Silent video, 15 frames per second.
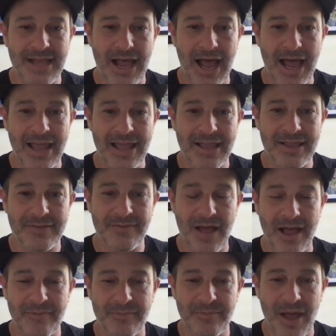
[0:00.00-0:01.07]
I
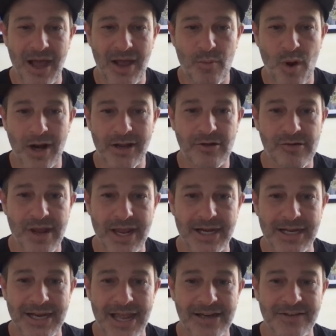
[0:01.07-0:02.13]
want to create
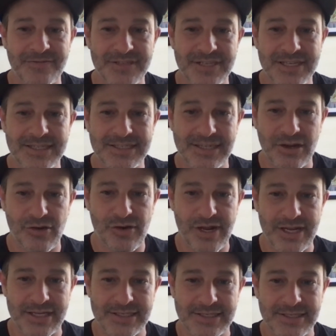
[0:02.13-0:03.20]
an NFT
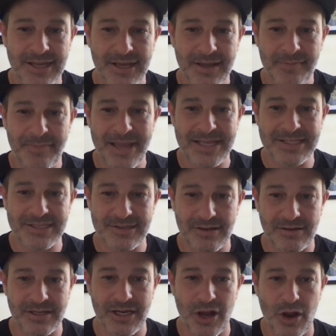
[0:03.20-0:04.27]
series based,
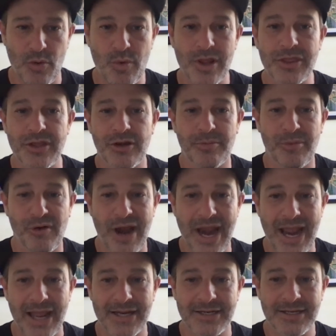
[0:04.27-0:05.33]
with your
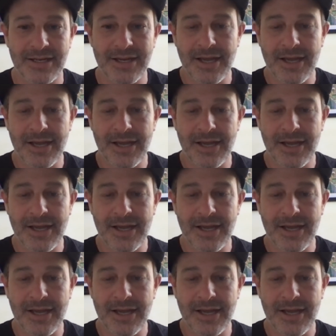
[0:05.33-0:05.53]
brand.